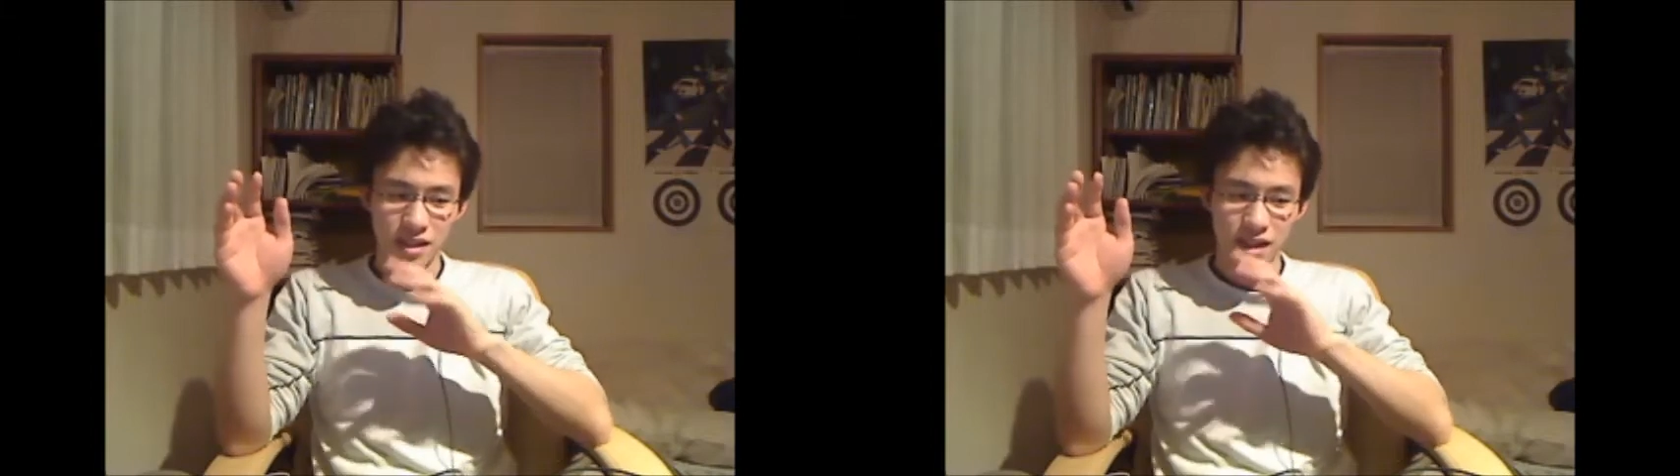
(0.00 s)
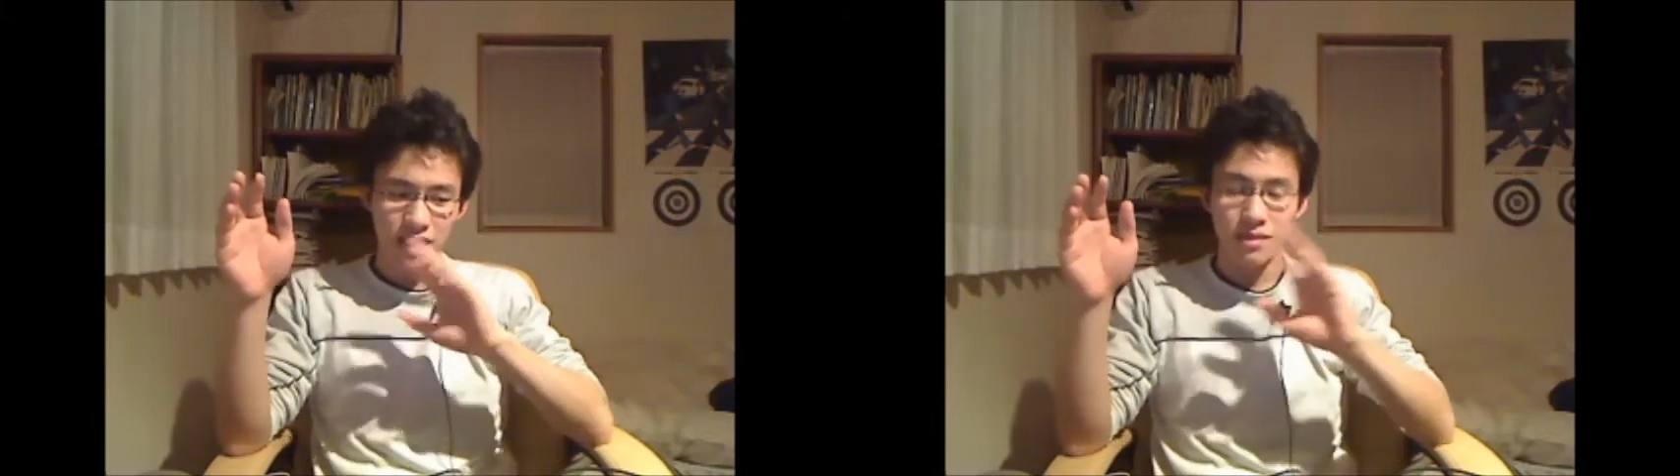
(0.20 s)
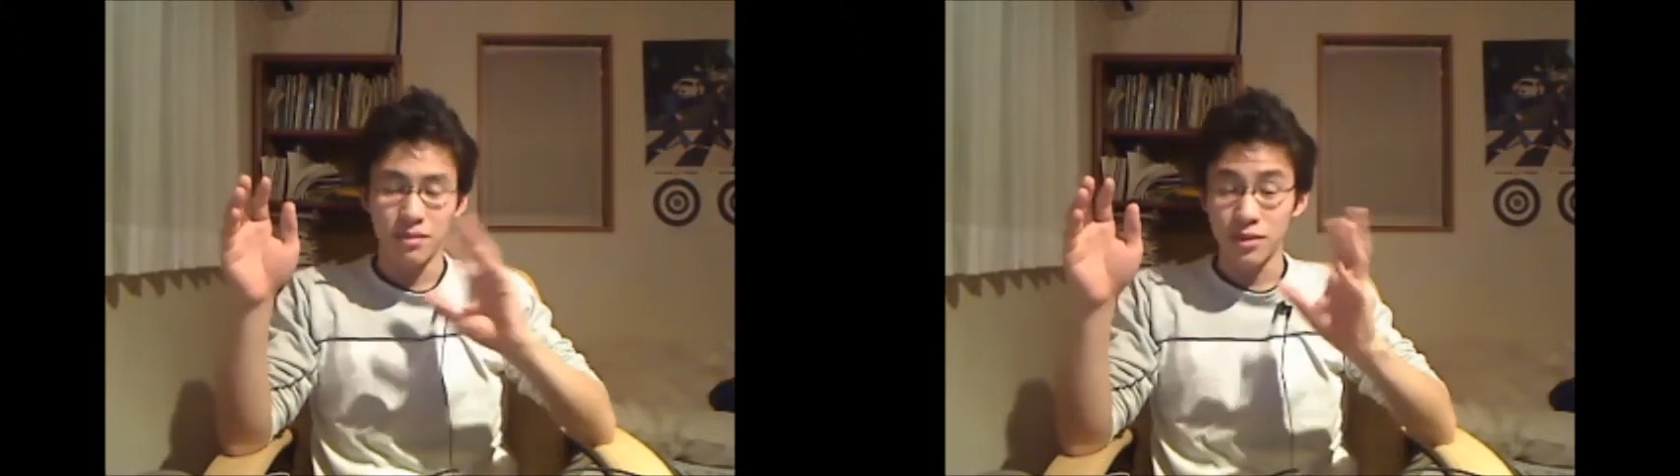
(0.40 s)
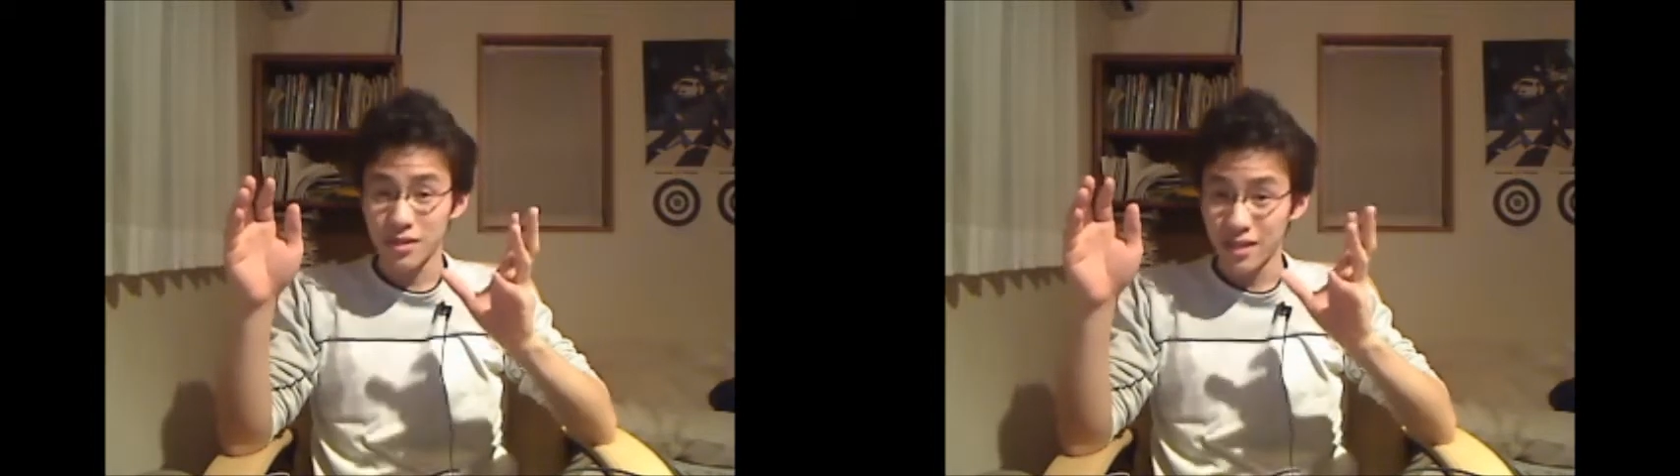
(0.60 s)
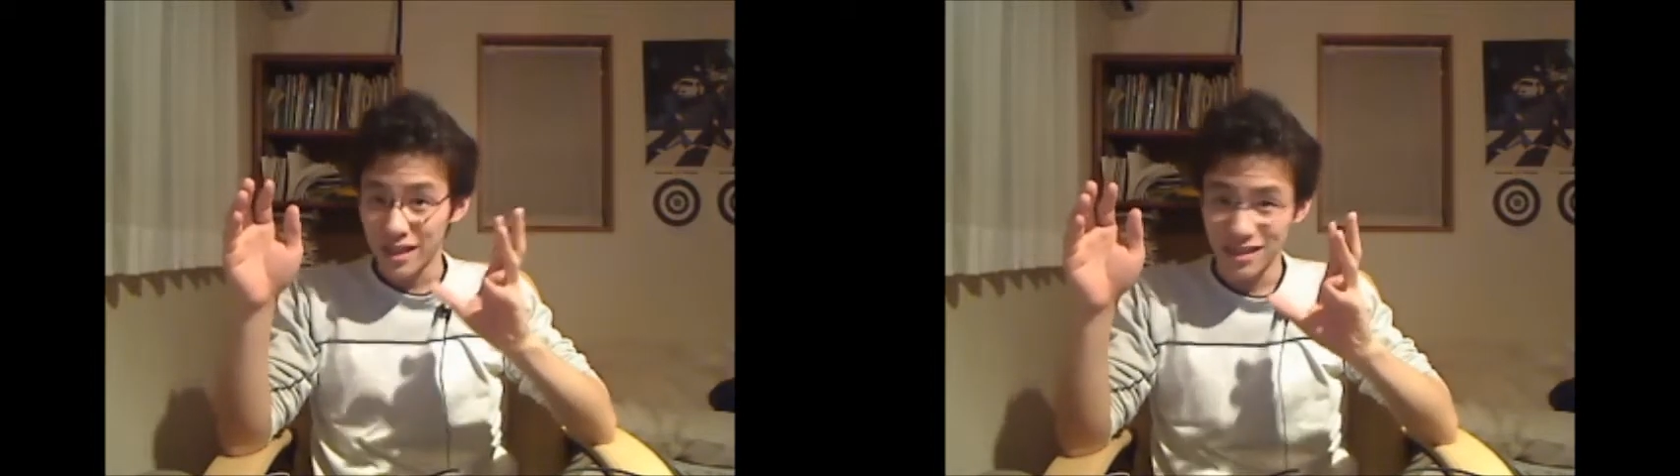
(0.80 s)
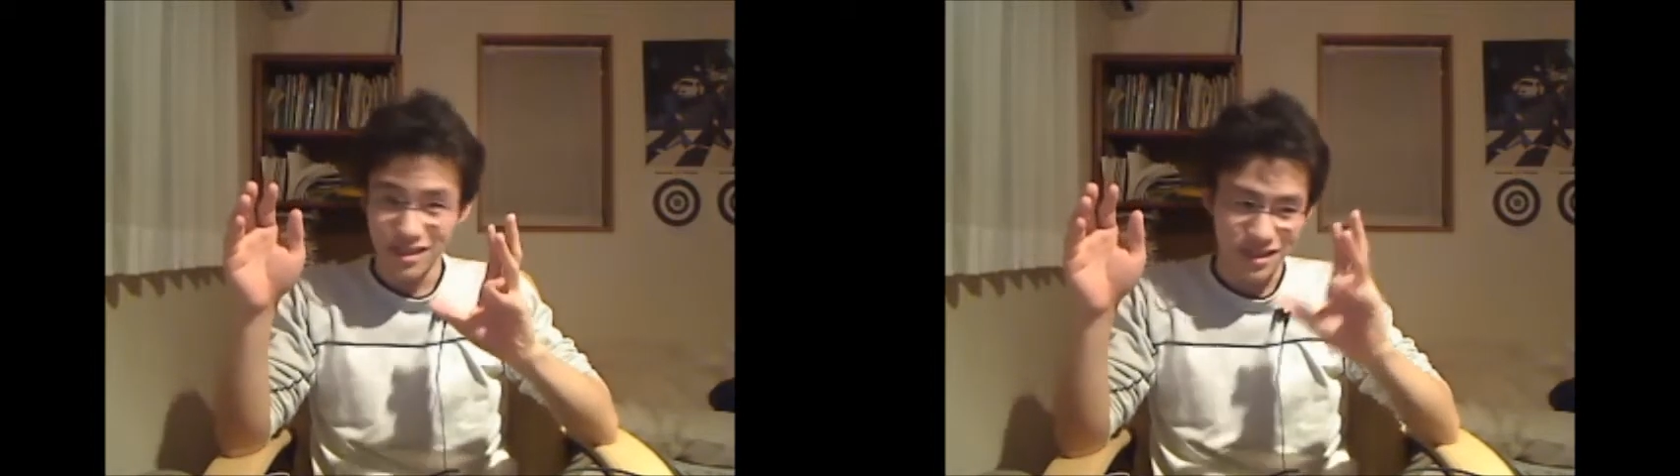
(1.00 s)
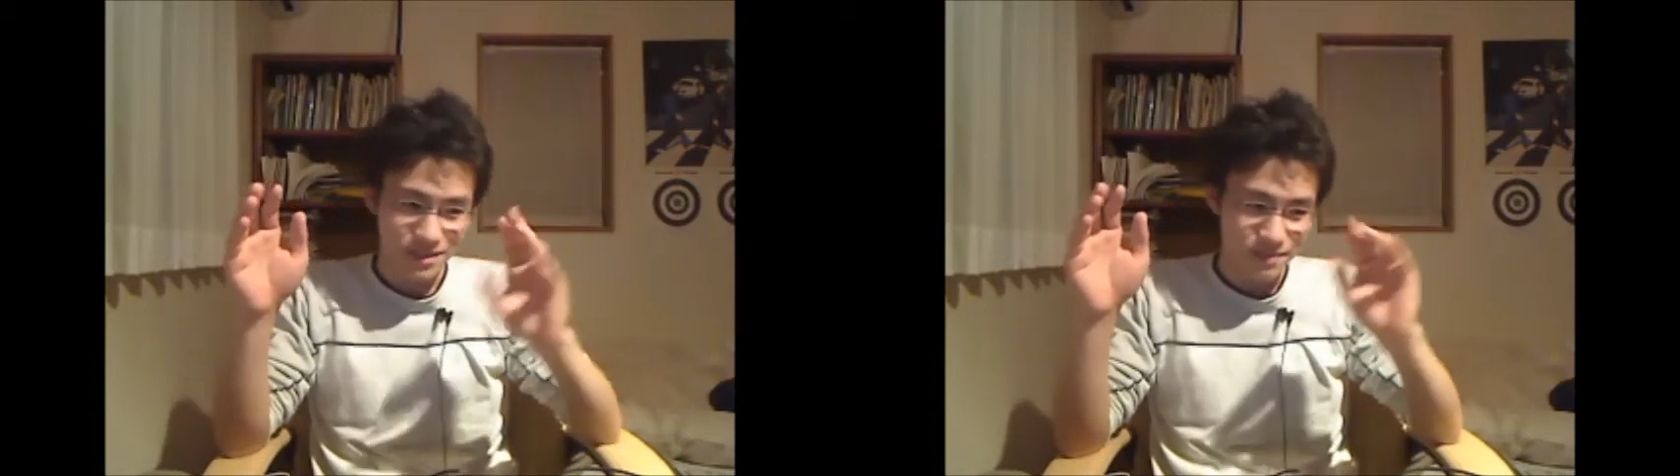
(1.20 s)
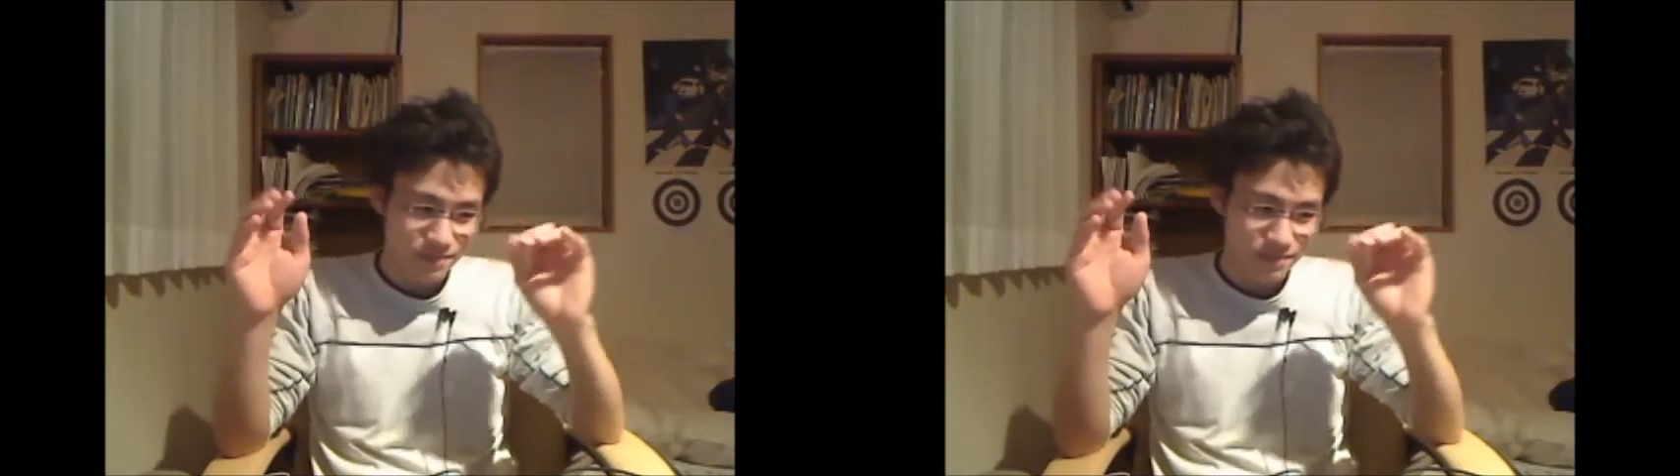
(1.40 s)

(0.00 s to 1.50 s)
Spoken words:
at most cases,